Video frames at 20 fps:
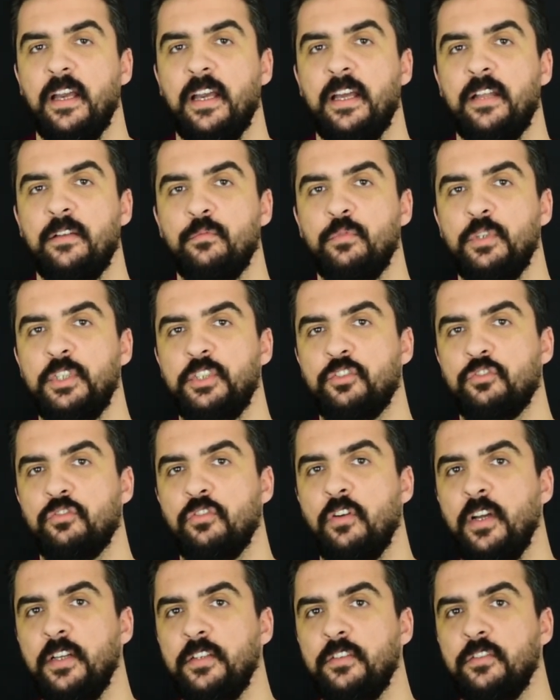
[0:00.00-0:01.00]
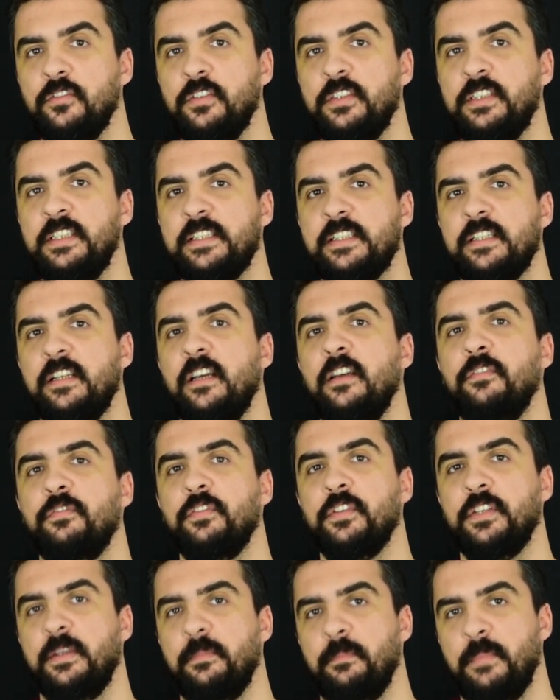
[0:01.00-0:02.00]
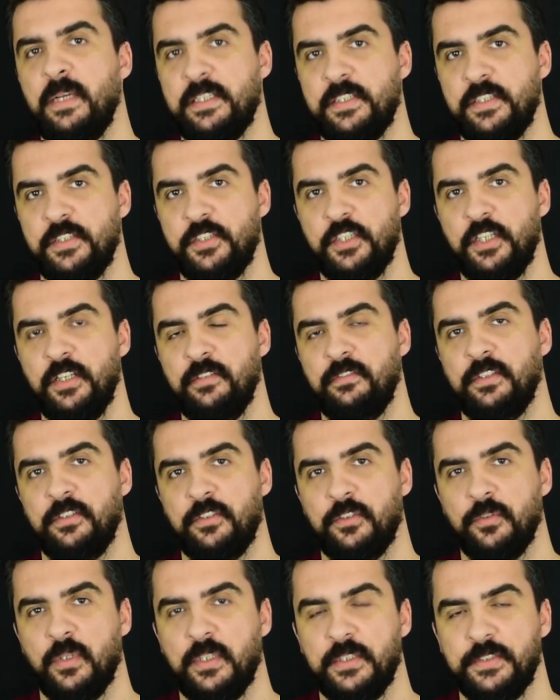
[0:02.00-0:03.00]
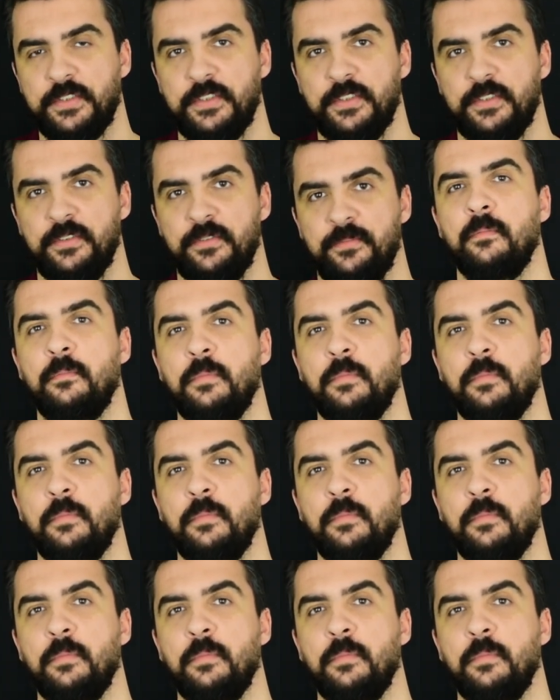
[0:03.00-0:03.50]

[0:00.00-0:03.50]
and we try to decipher the message given to us.